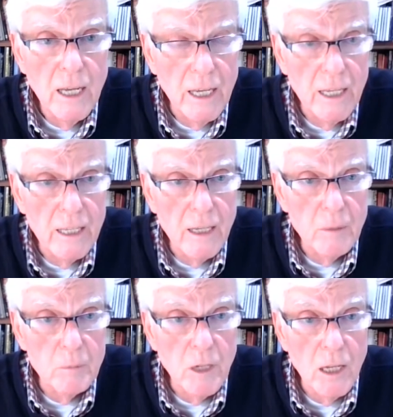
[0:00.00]
And
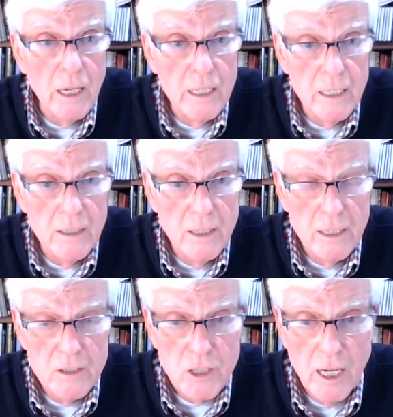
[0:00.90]
I'm delighted
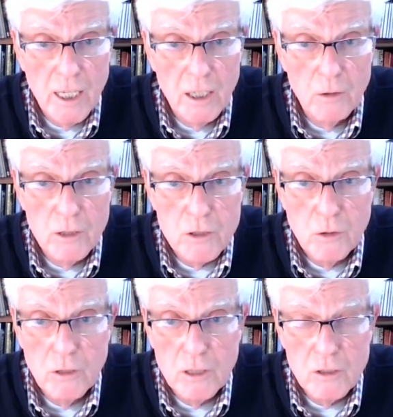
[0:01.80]
that Skyler
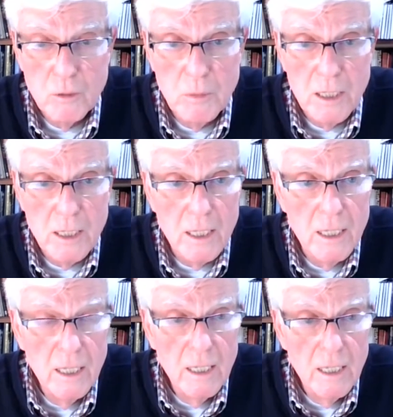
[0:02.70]
is going to be
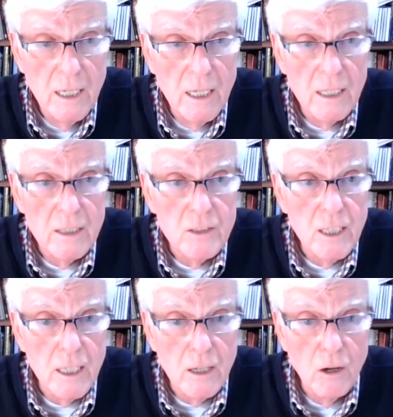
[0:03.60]

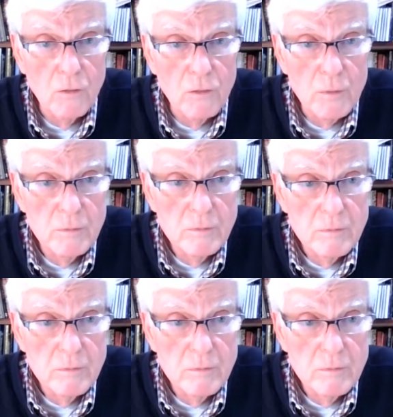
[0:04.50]
taking over.